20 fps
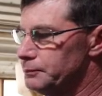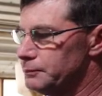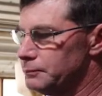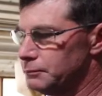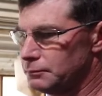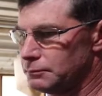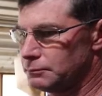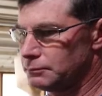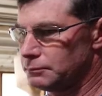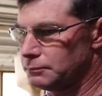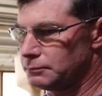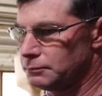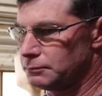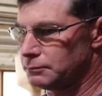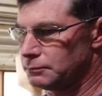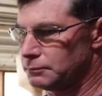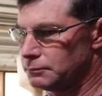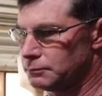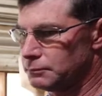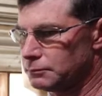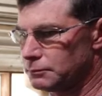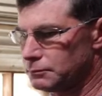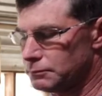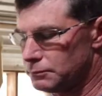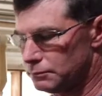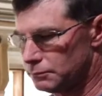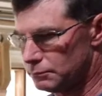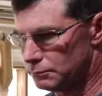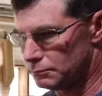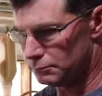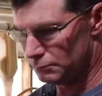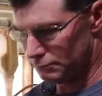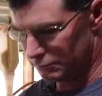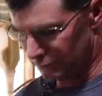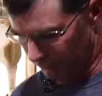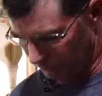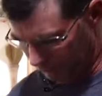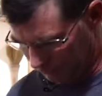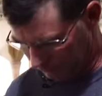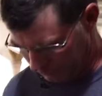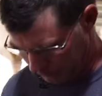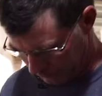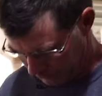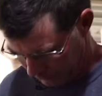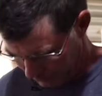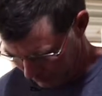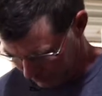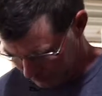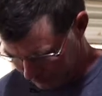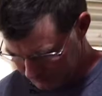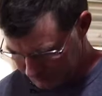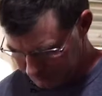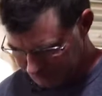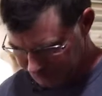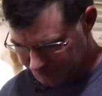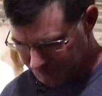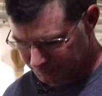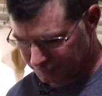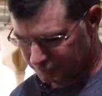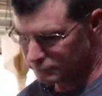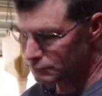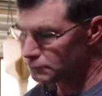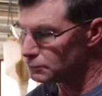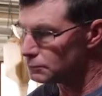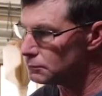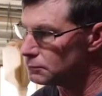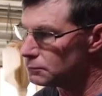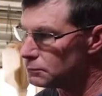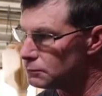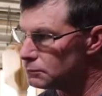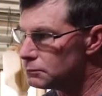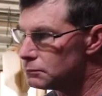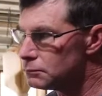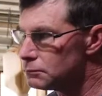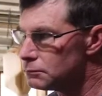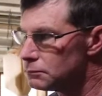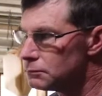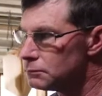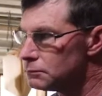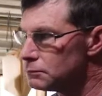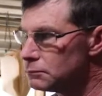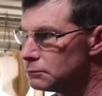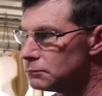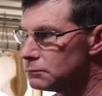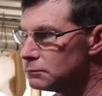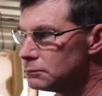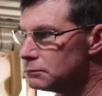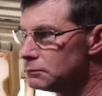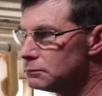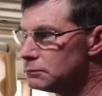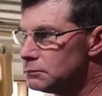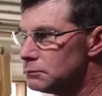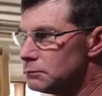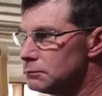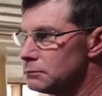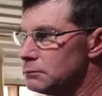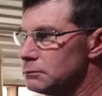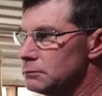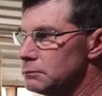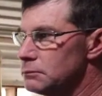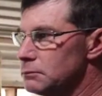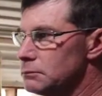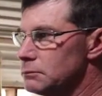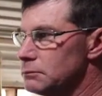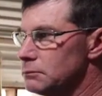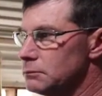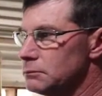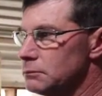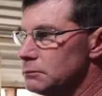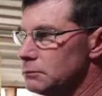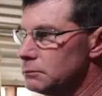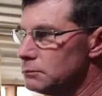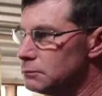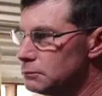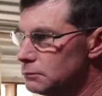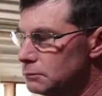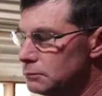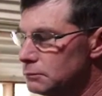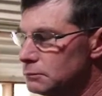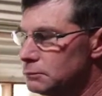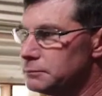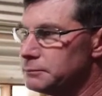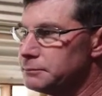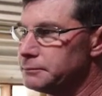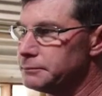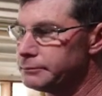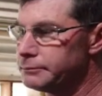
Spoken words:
This person isn't speaking.